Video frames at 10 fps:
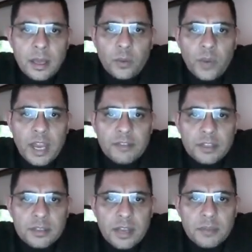we have the
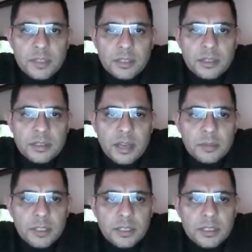subject. The
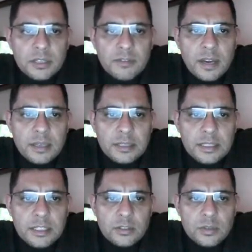subject is divided
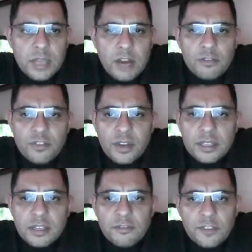into noun
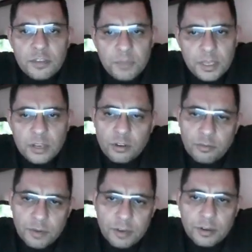phrase and VP or
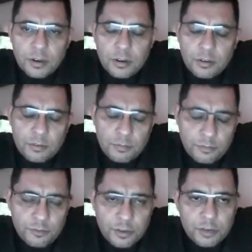
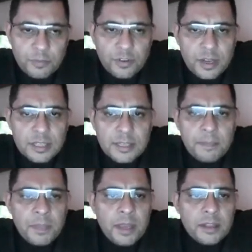verb phrase.
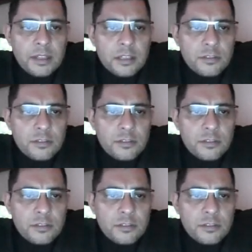This